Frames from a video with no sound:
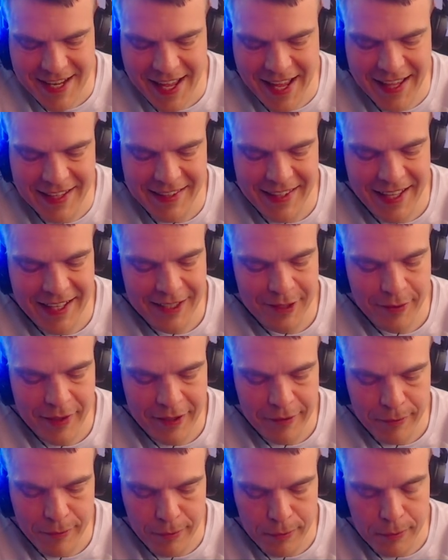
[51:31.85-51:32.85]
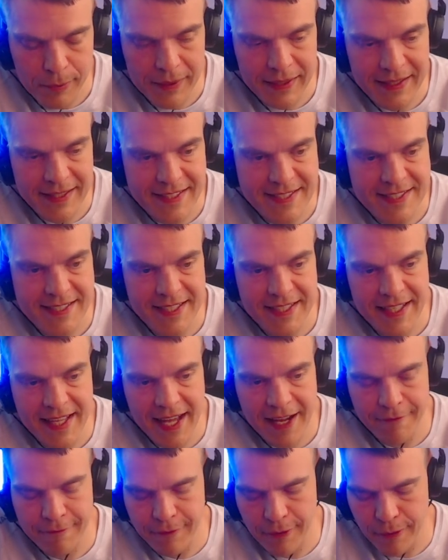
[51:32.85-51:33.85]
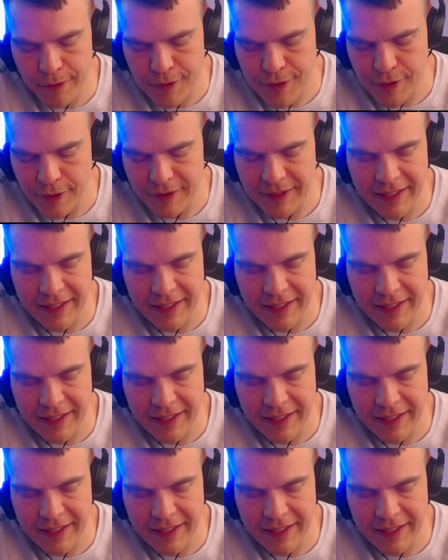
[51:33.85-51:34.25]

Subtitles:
and then you can really see and focus on